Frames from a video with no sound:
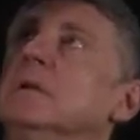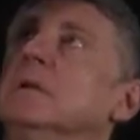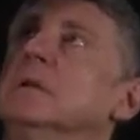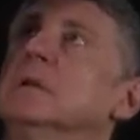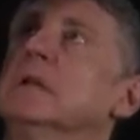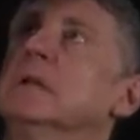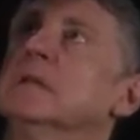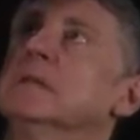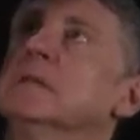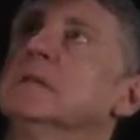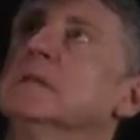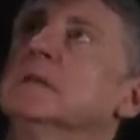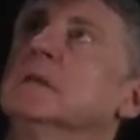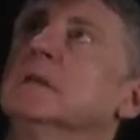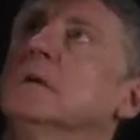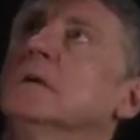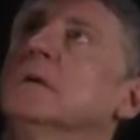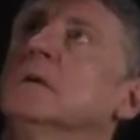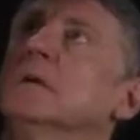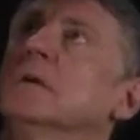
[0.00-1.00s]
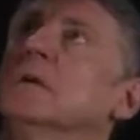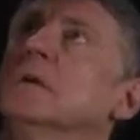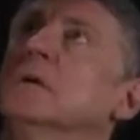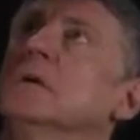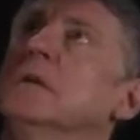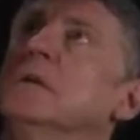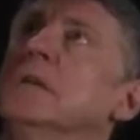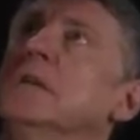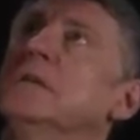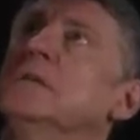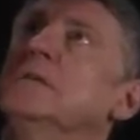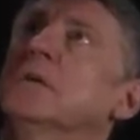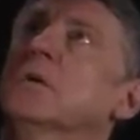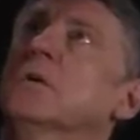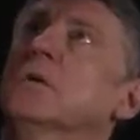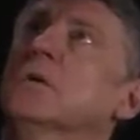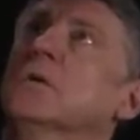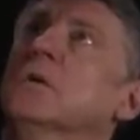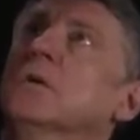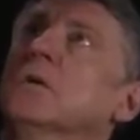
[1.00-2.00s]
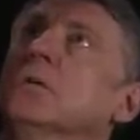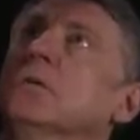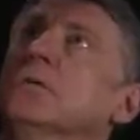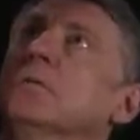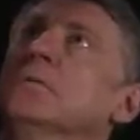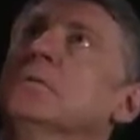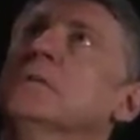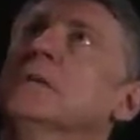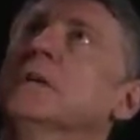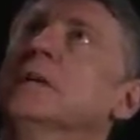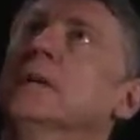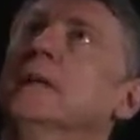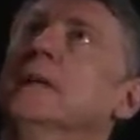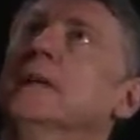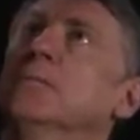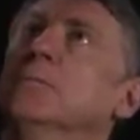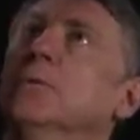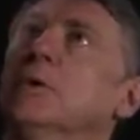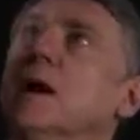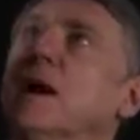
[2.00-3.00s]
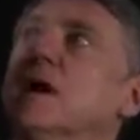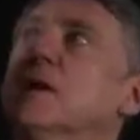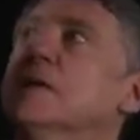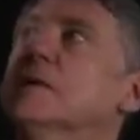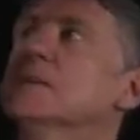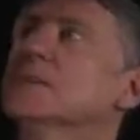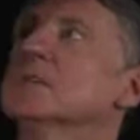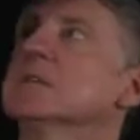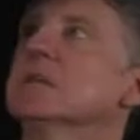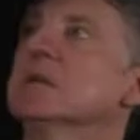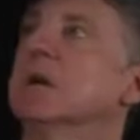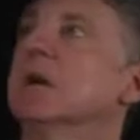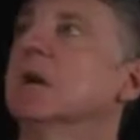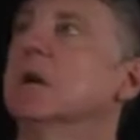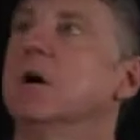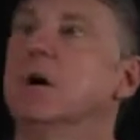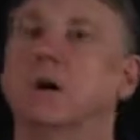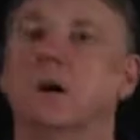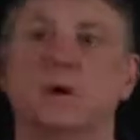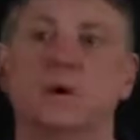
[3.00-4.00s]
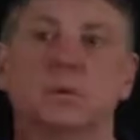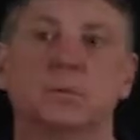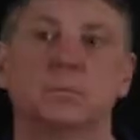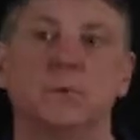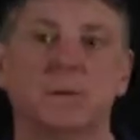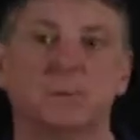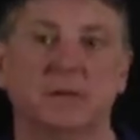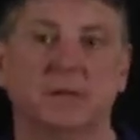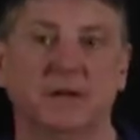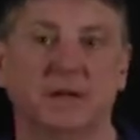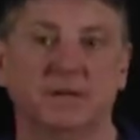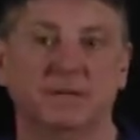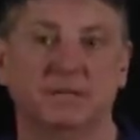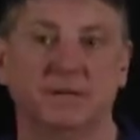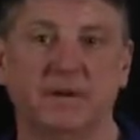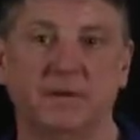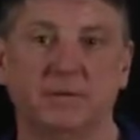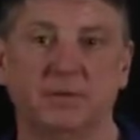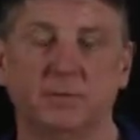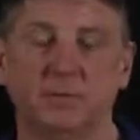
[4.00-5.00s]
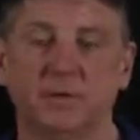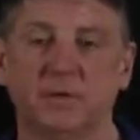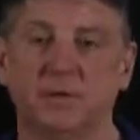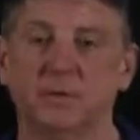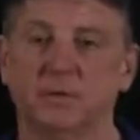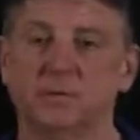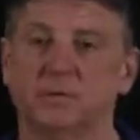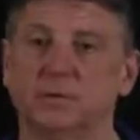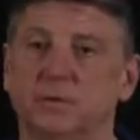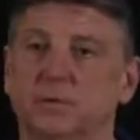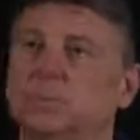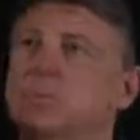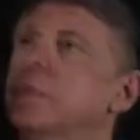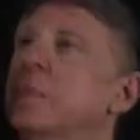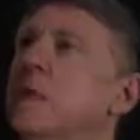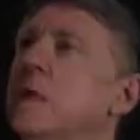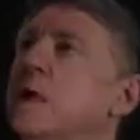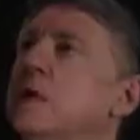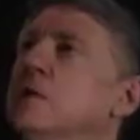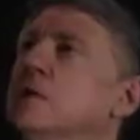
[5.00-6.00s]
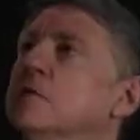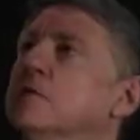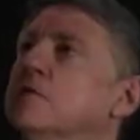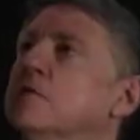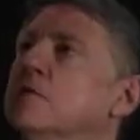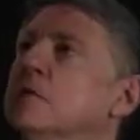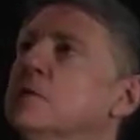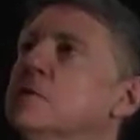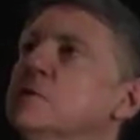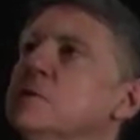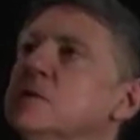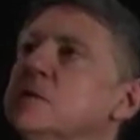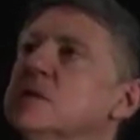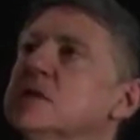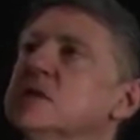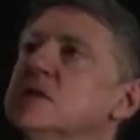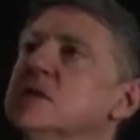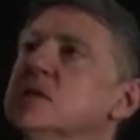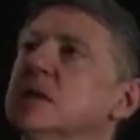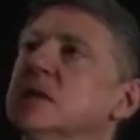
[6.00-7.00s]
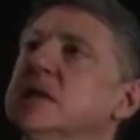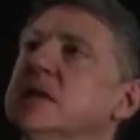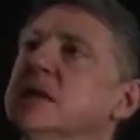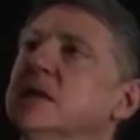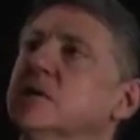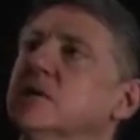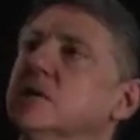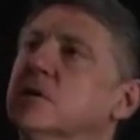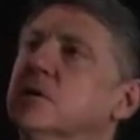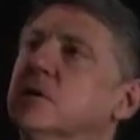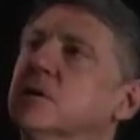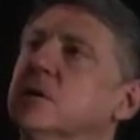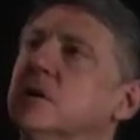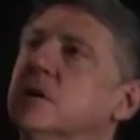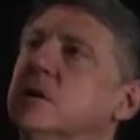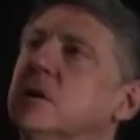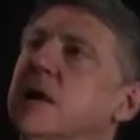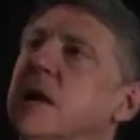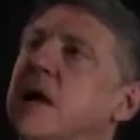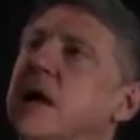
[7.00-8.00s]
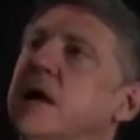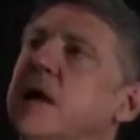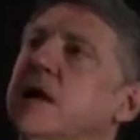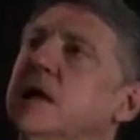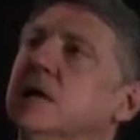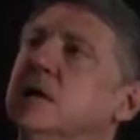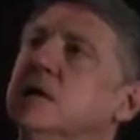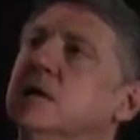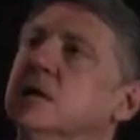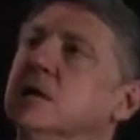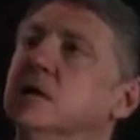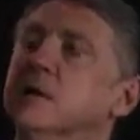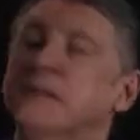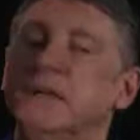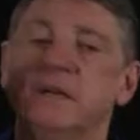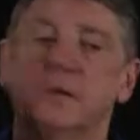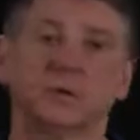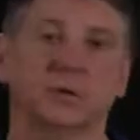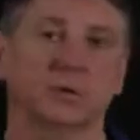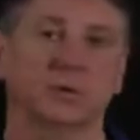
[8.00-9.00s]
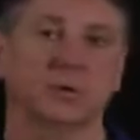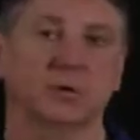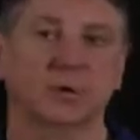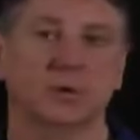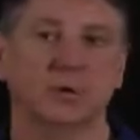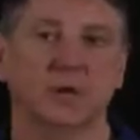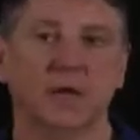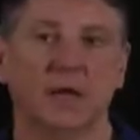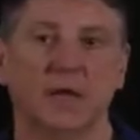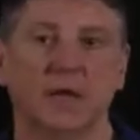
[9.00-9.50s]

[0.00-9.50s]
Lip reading: list. These are kernels that in practice people have found to be useful. The first is the linear kernel, and the linear kernel